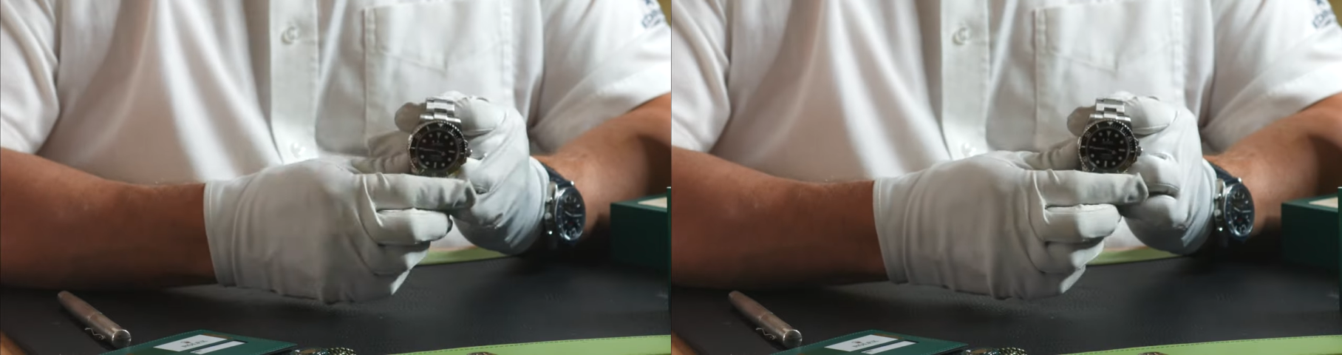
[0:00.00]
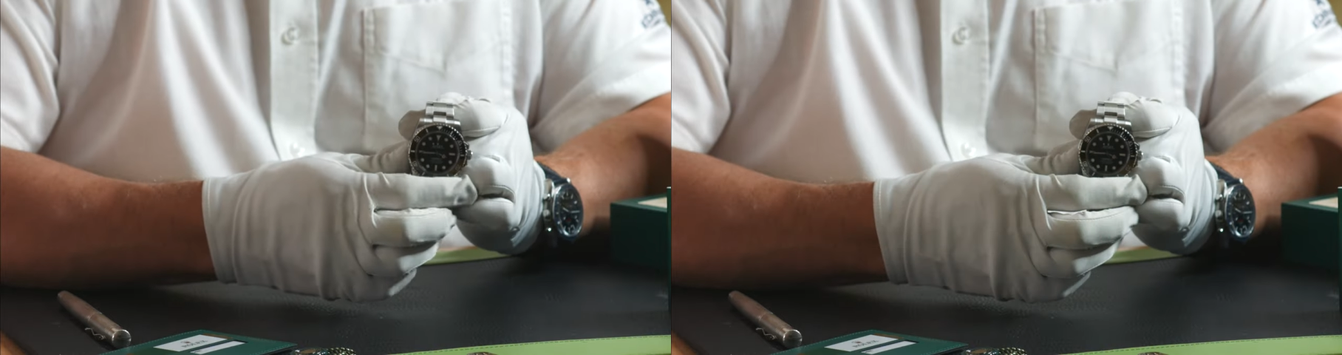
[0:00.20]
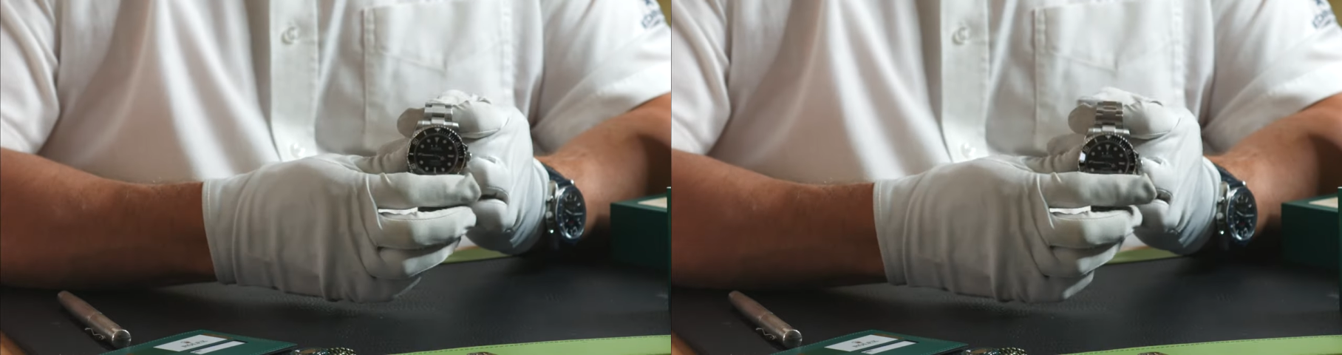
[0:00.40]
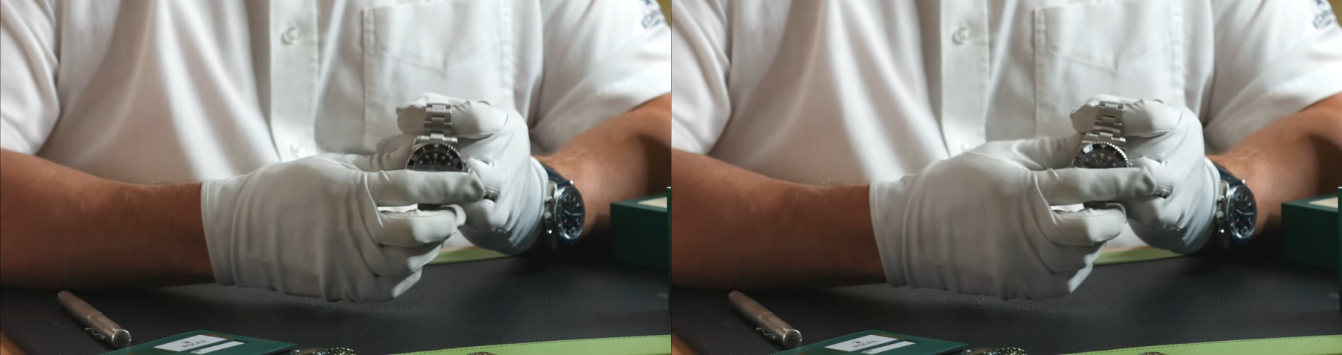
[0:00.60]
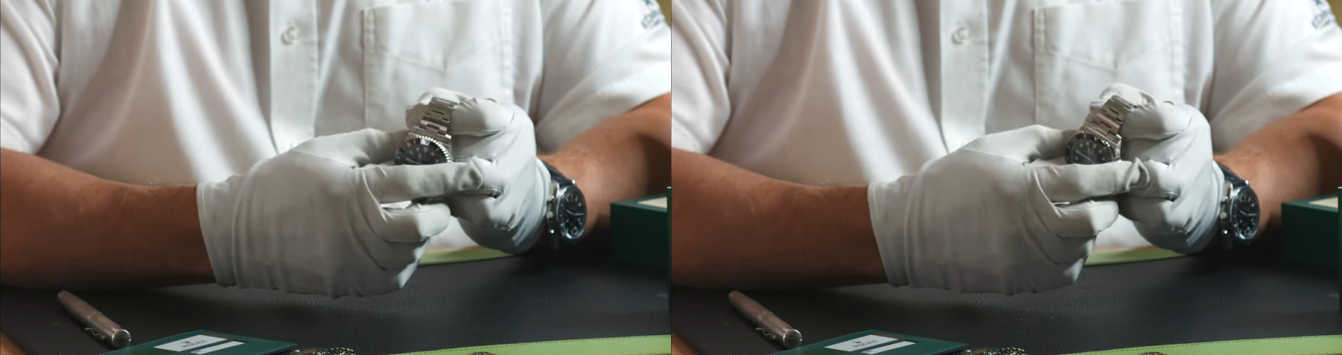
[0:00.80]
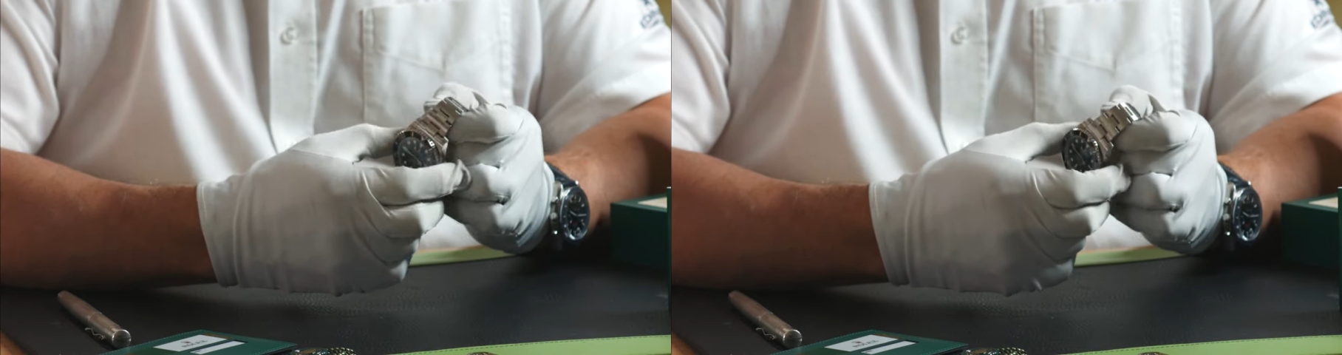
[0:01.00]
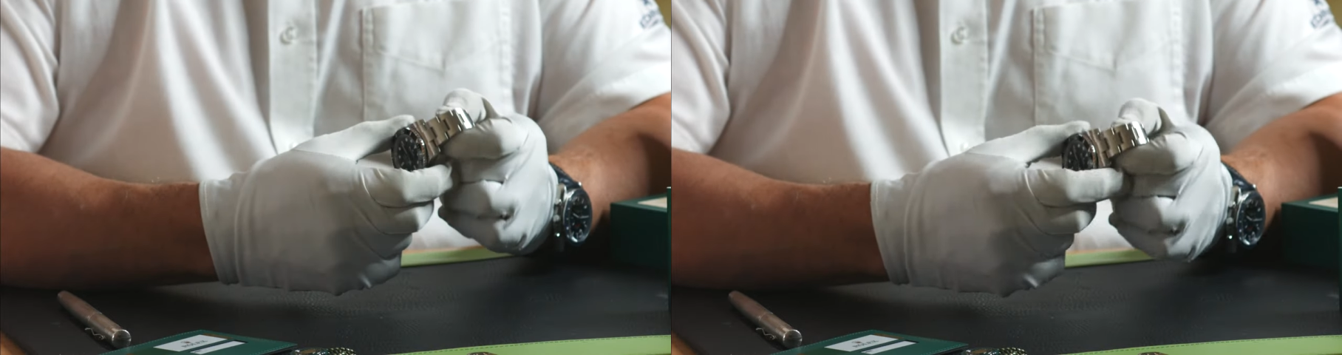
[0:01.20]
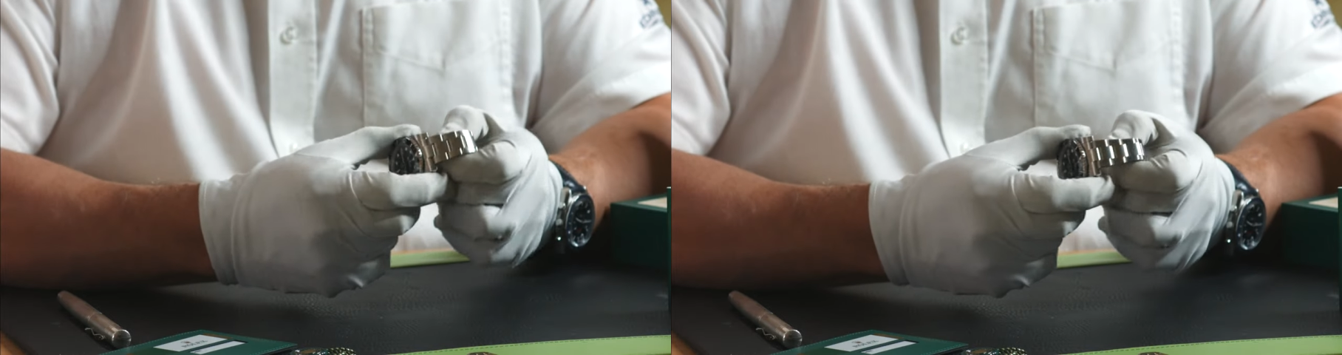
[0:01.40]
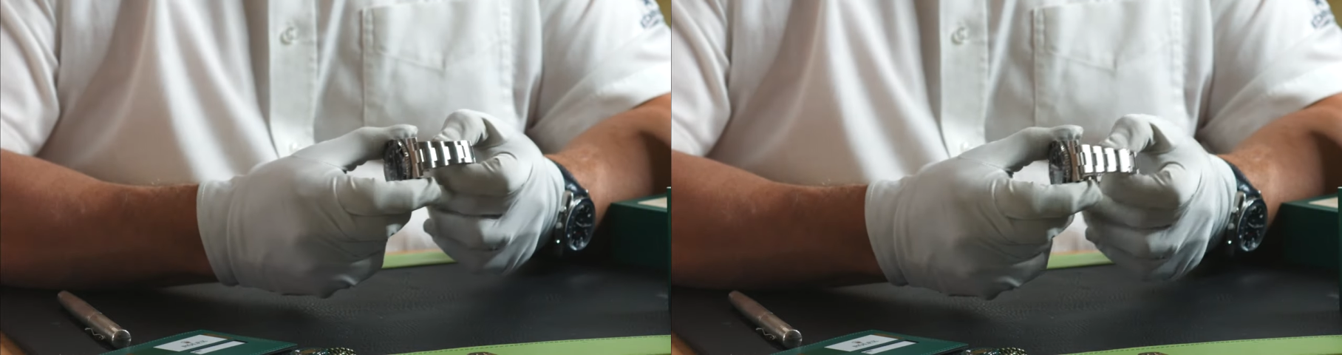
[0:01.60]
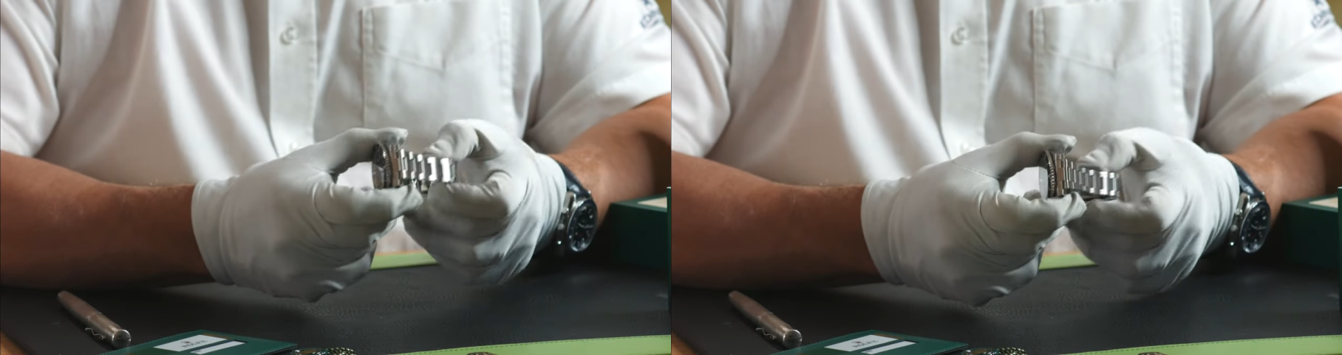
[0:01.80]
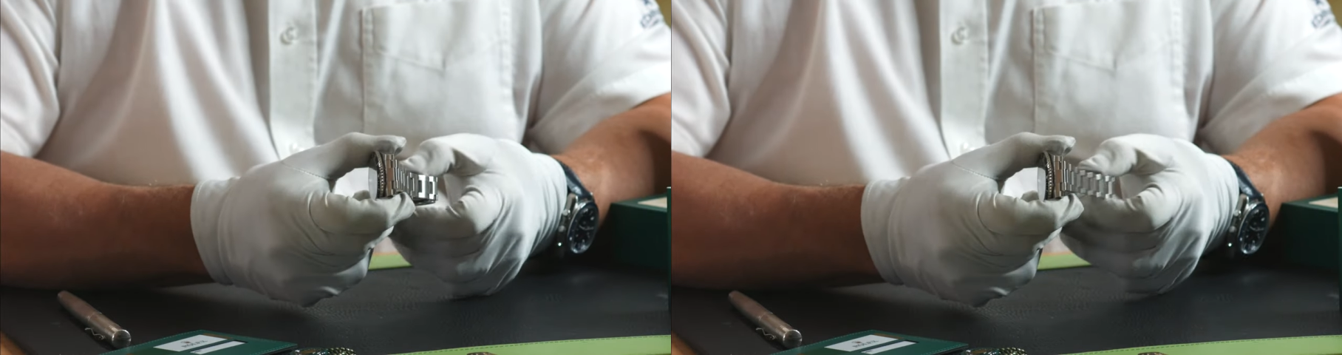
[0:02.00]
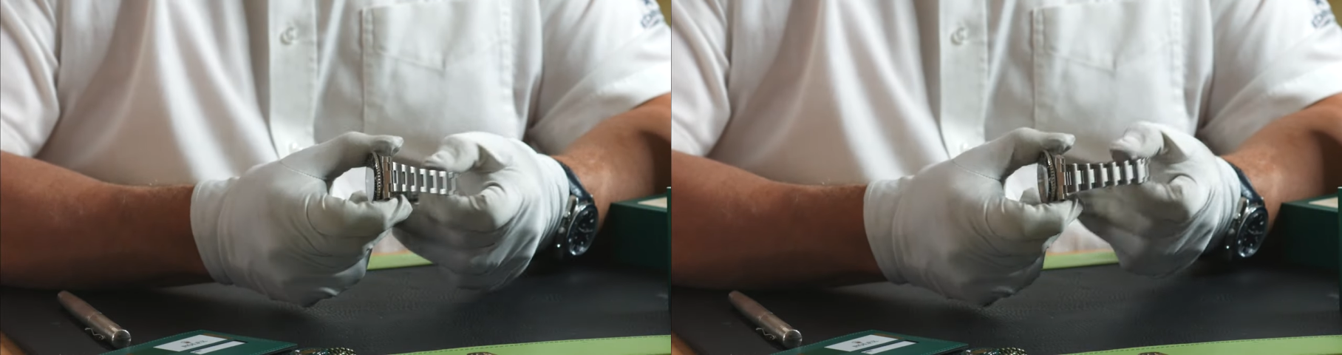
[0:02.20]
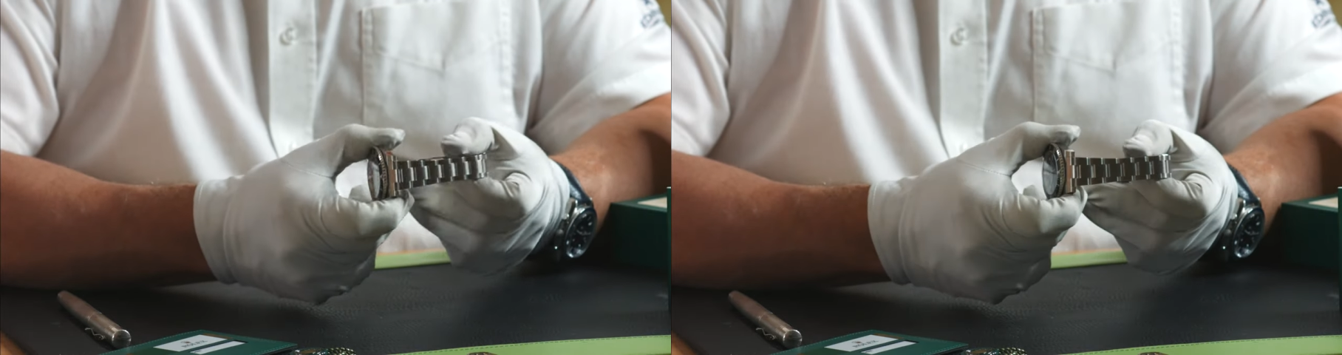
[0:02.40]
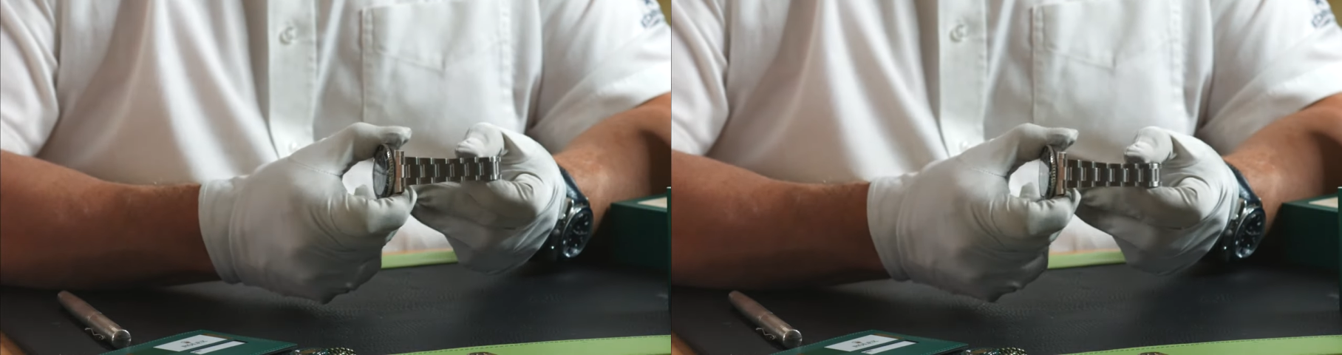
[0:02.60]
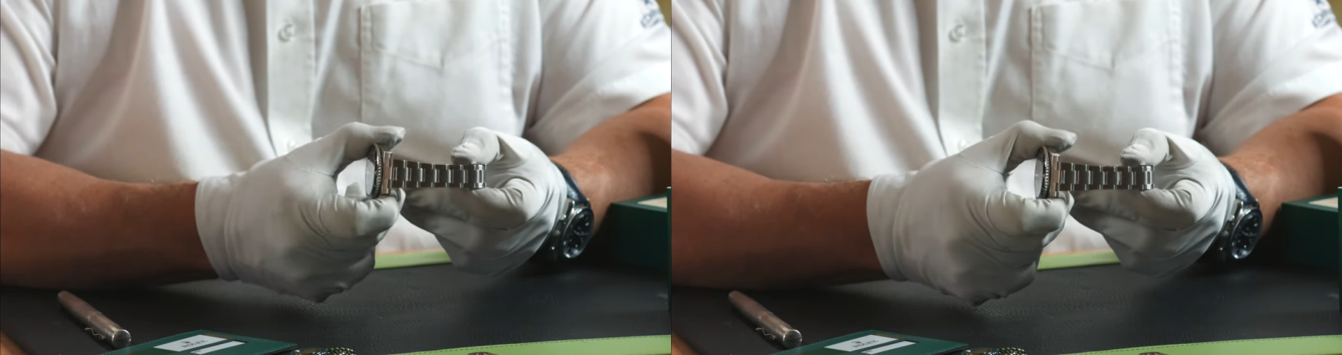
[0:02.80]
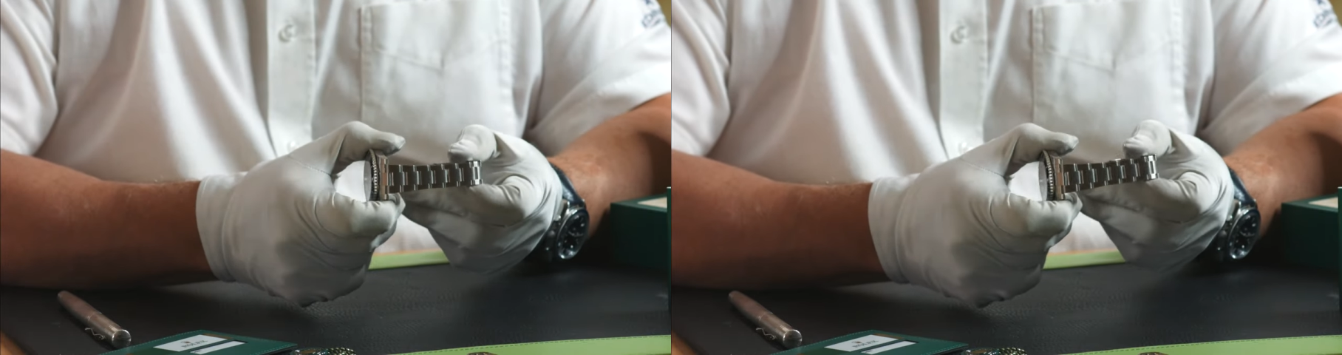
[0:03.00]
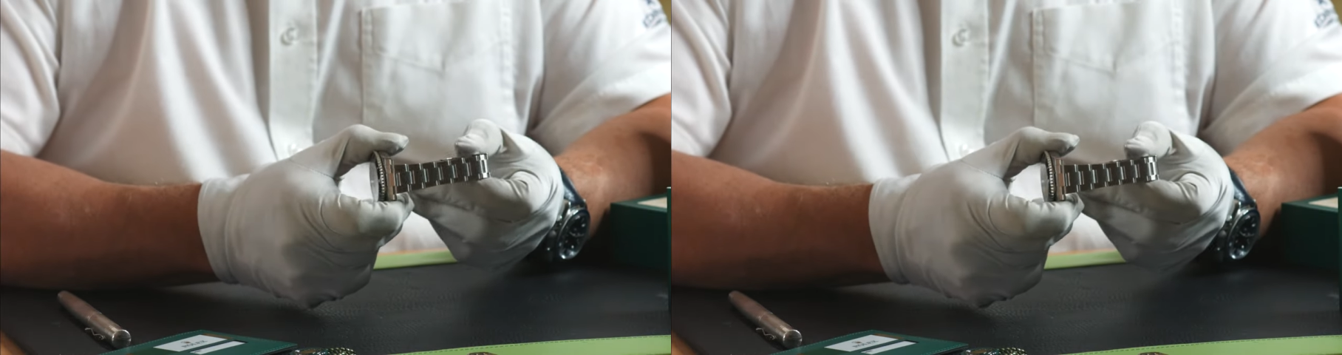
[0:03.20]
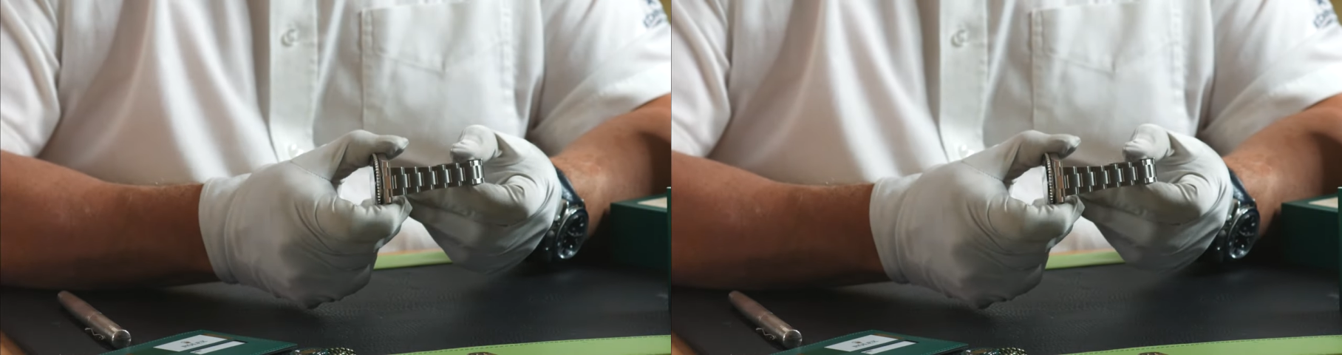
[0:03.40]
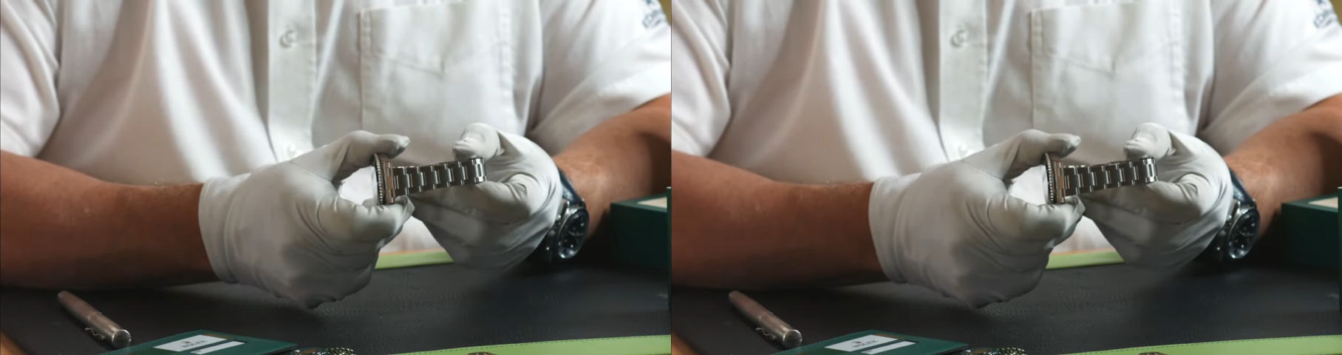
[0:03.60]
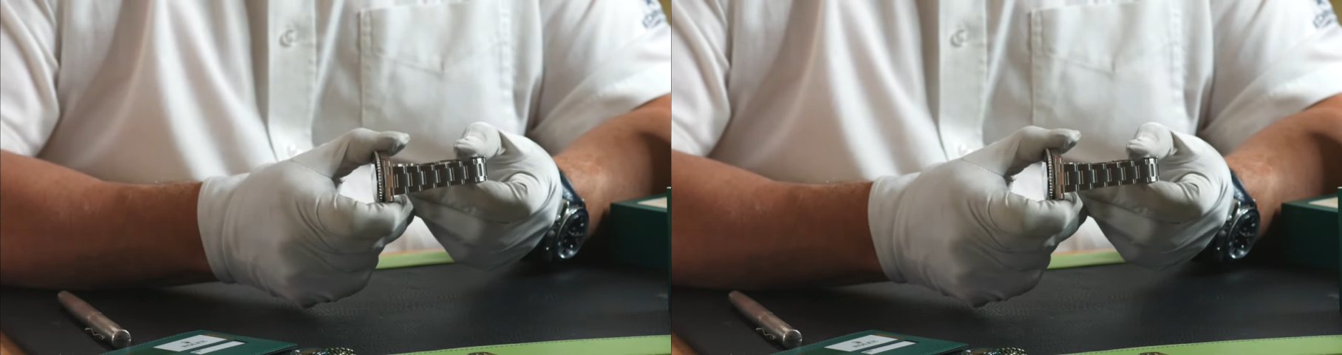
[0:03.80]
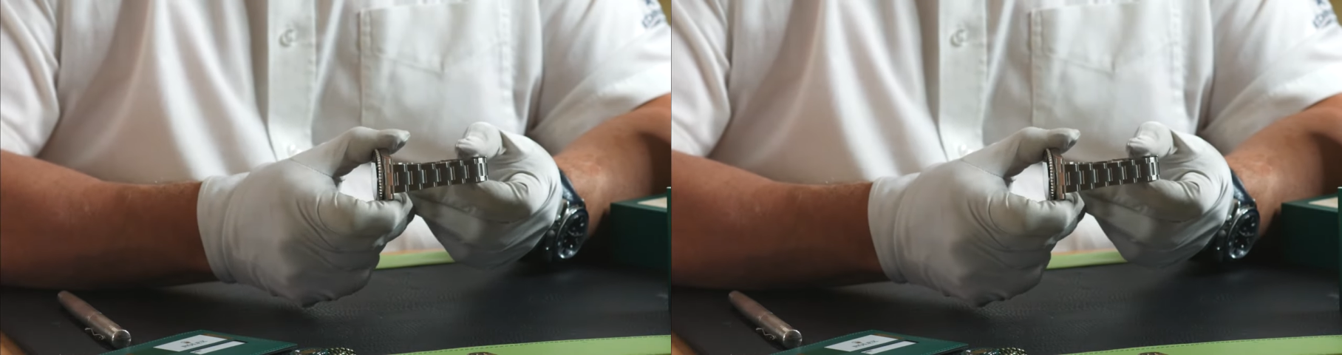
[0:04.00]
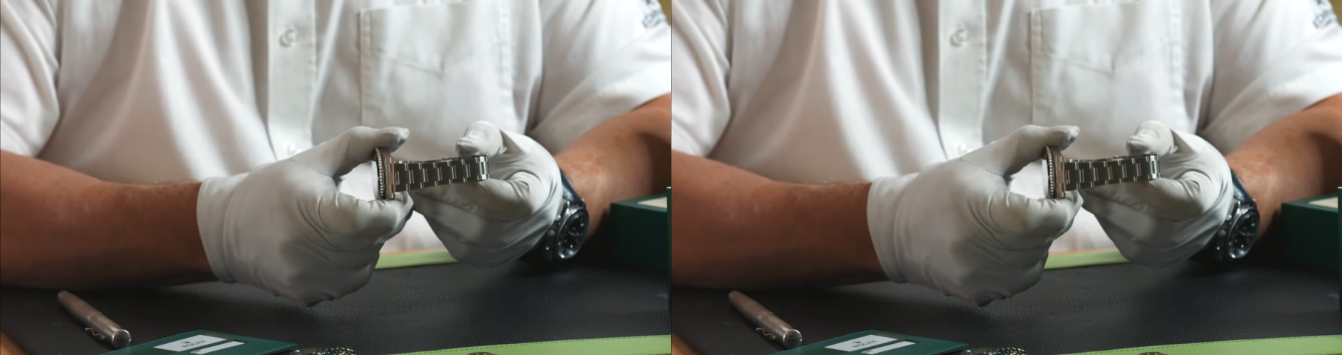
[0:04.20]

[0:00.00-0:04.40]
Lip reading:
(no speaker visible)